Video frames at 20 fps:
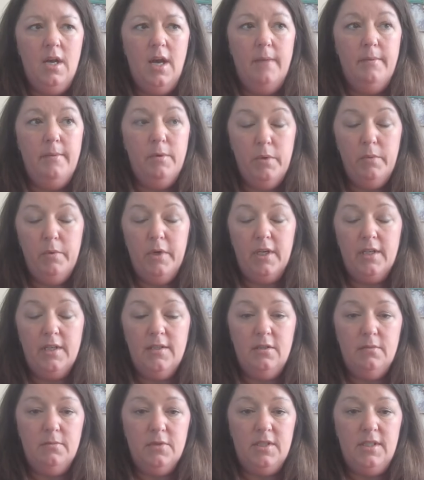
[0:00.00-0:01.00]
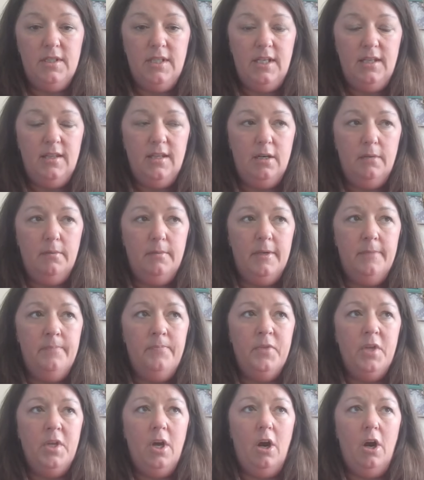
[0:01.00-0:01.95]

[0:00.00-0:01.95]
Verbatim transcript: I mean, we want consumers to eat there, but